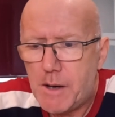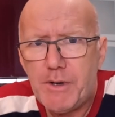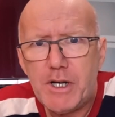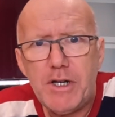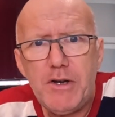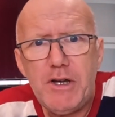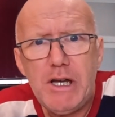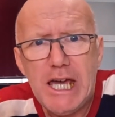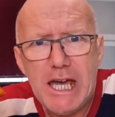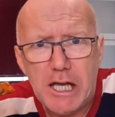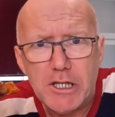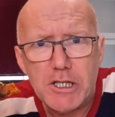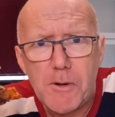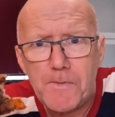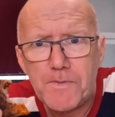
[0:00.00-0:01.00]
going to
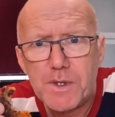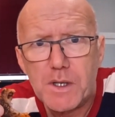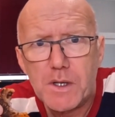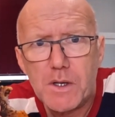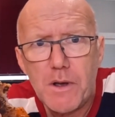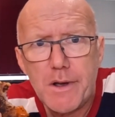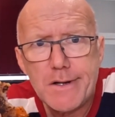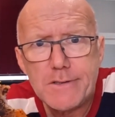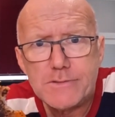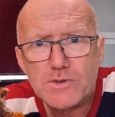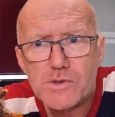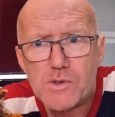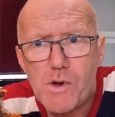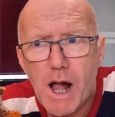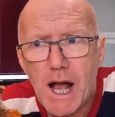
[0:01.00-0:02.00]
eat
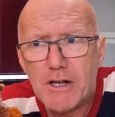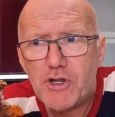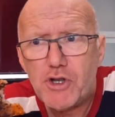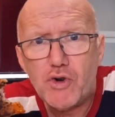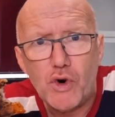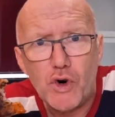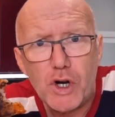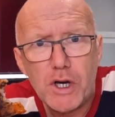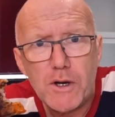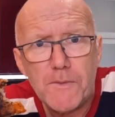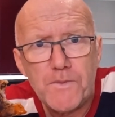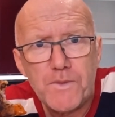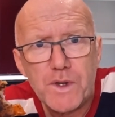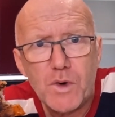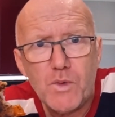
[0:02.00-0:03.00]
and talk
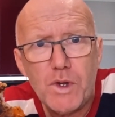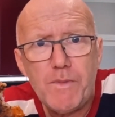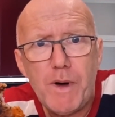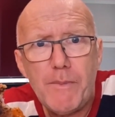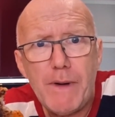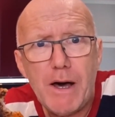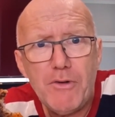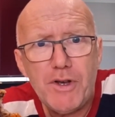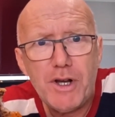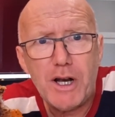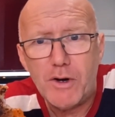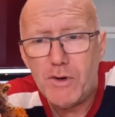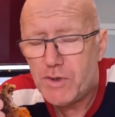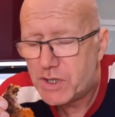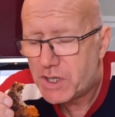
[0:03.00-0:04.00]
with my mouth
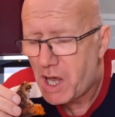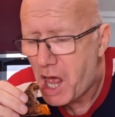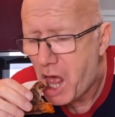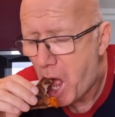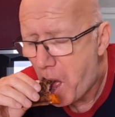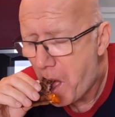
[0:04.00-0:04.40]
closed.